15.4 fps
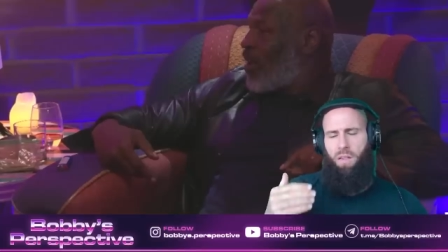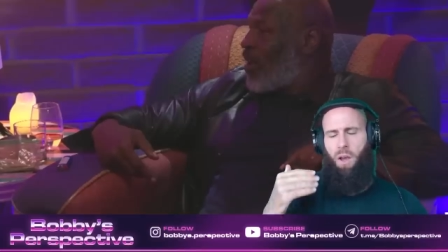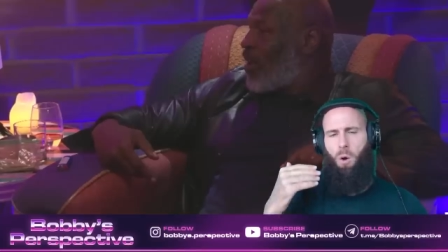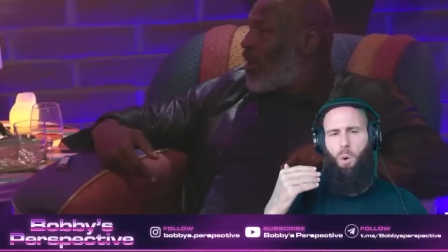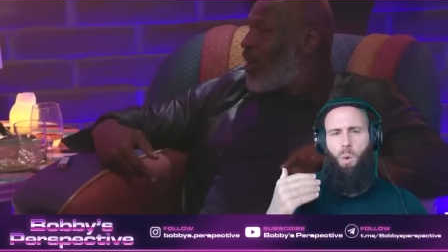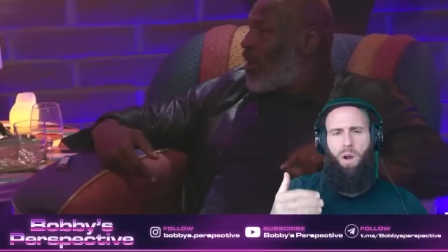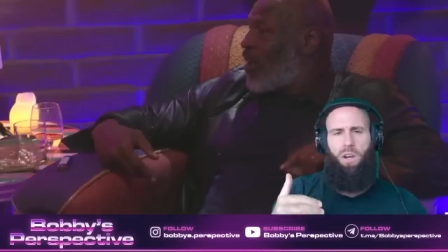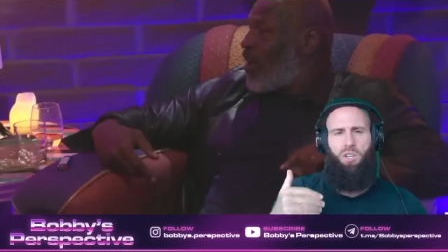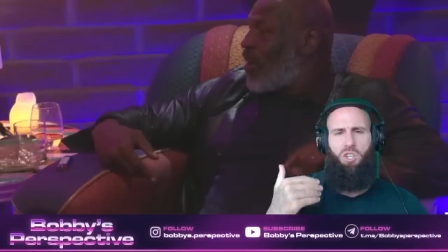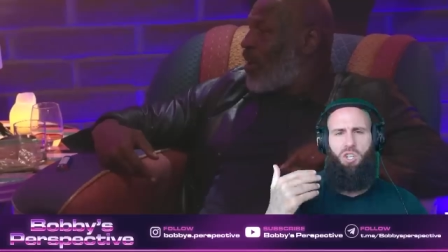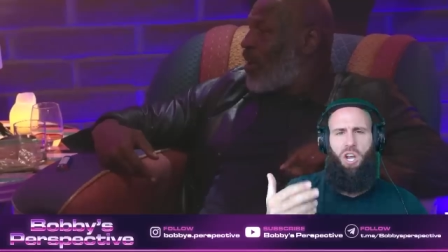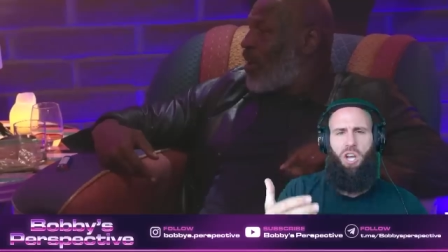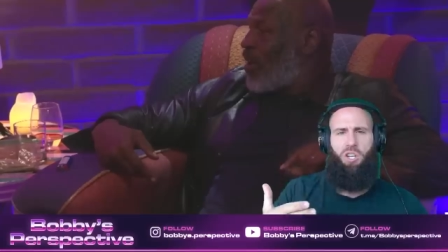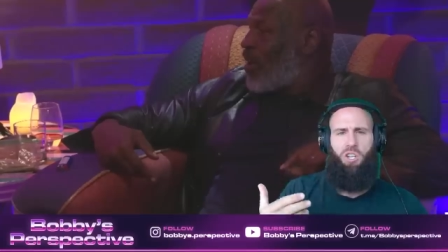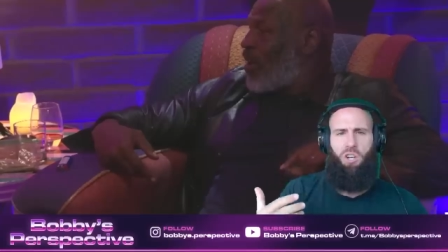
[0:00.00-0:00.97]
They're always
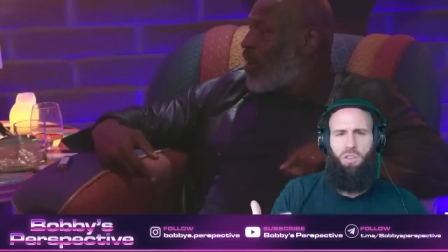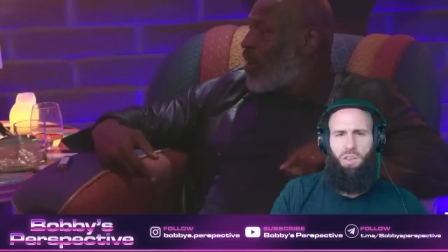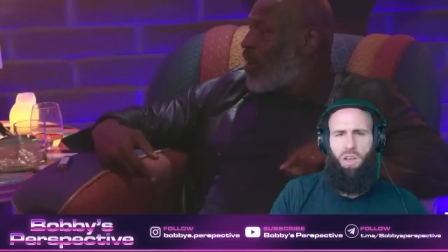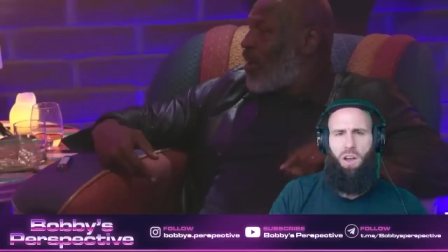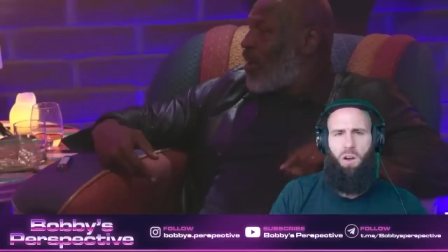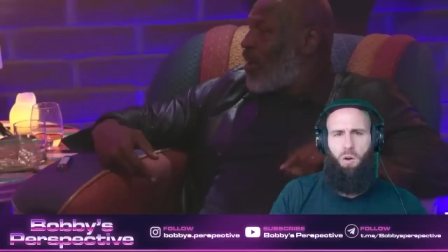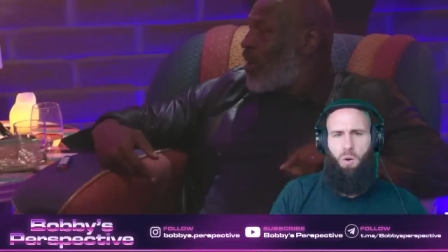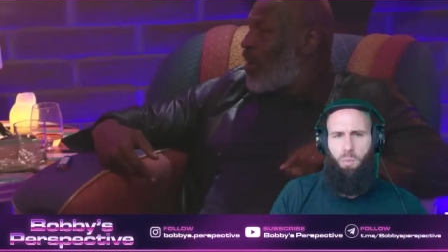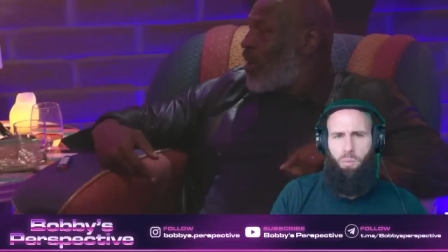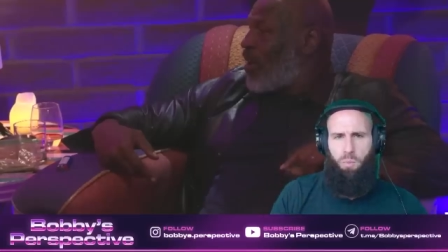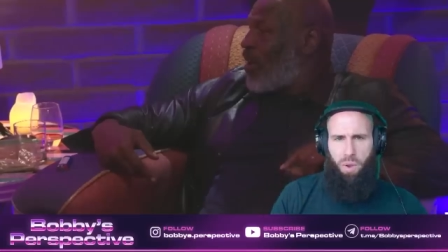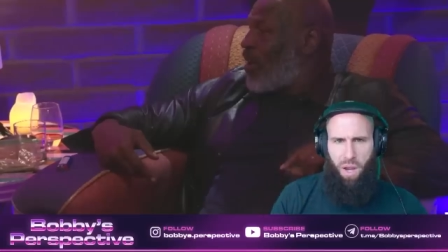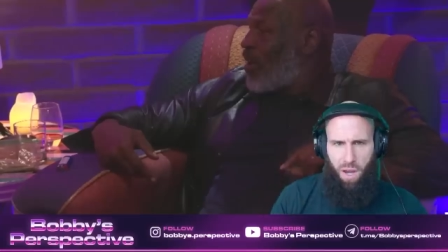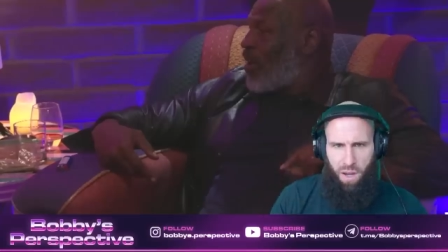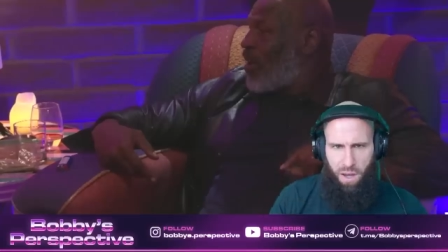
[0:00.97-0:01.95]
changing their
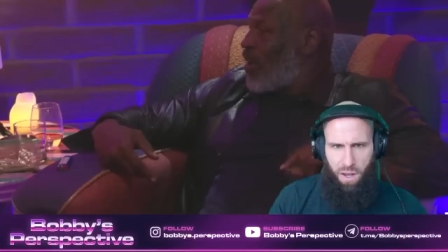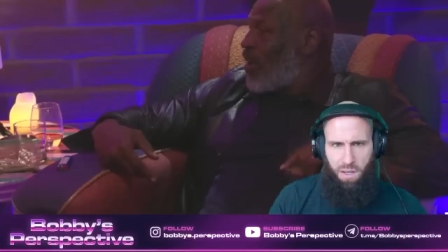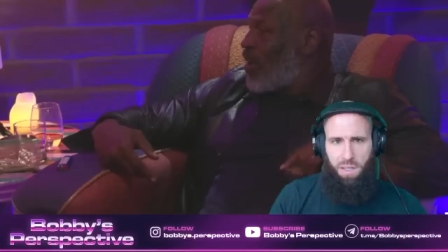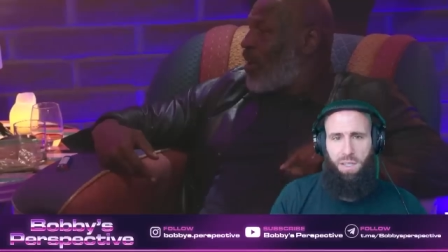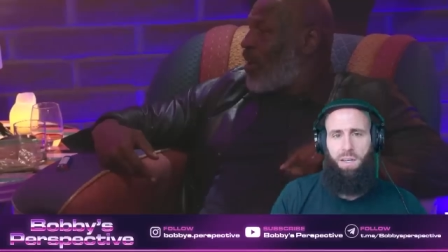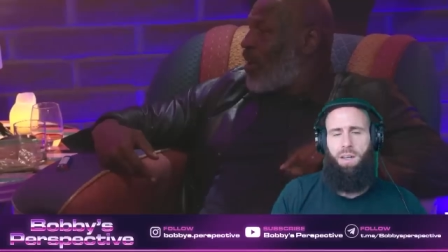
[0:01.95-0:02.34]
opinions.